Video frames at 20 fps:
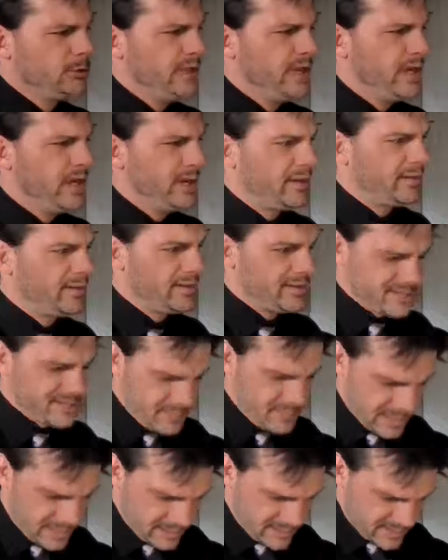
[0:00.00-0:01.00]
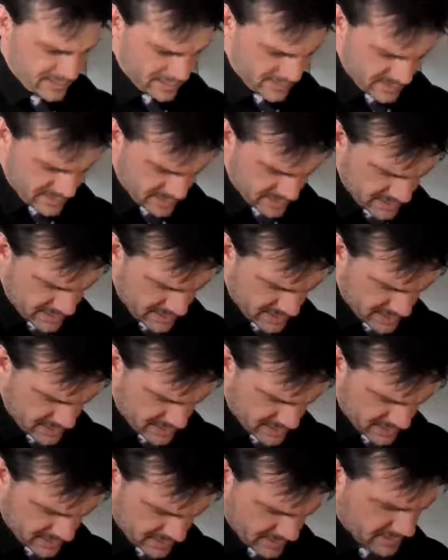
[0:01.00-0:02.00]
Yeah, this month
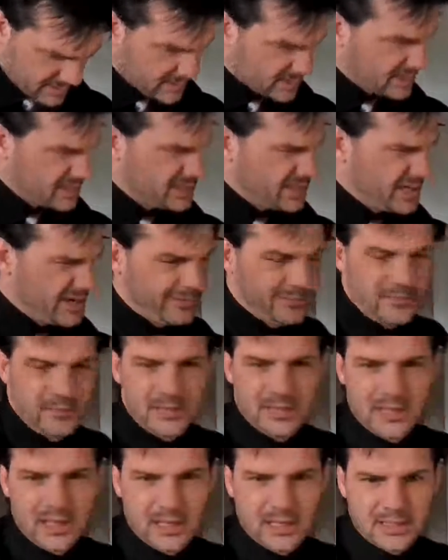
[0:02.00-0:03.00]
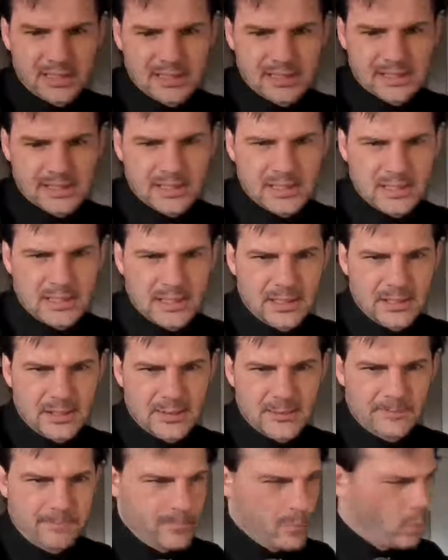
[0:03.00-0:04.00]
could definitely get
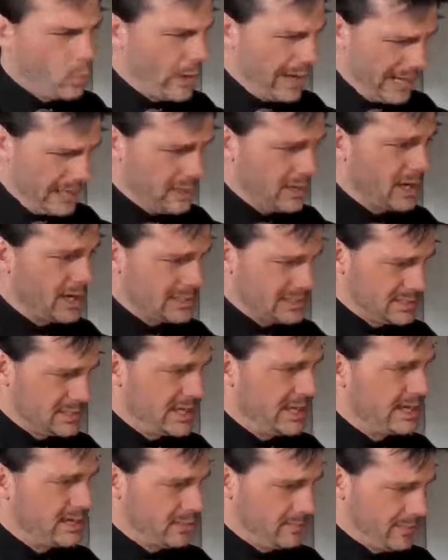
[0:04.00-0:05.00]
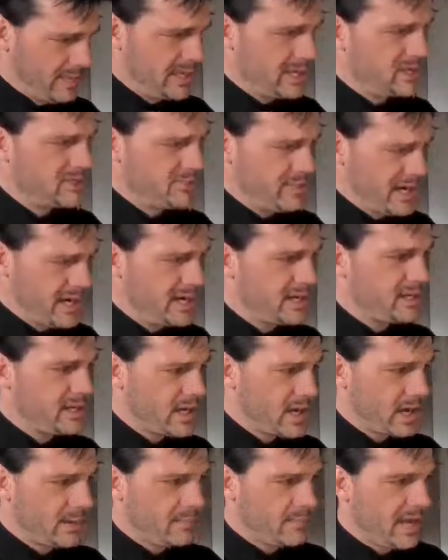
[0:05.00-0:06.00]
weight loss landing page made.
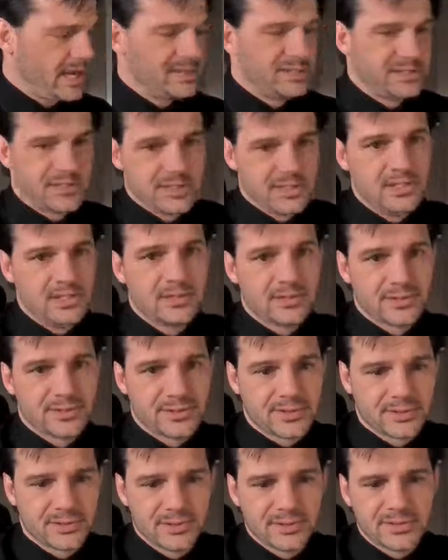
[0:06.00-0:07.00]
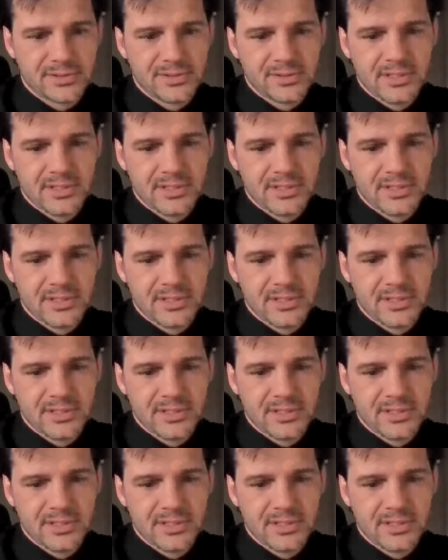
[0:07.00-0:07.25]
Yeah, and seniors,